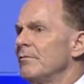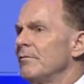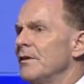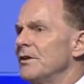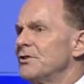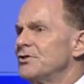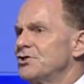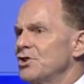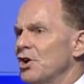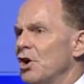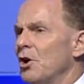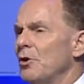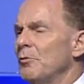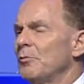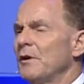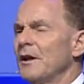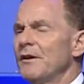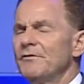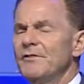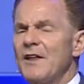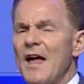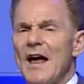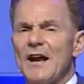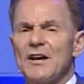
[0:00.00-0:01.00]
that Job
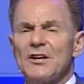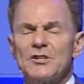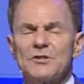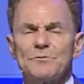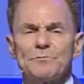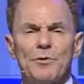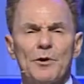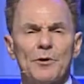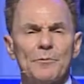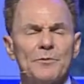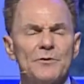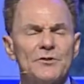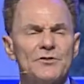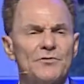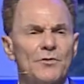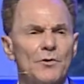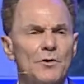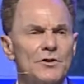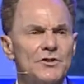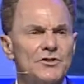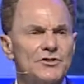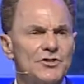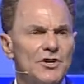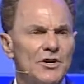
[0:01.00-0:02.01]
lived out his purpose
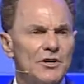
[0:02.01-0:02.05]
for his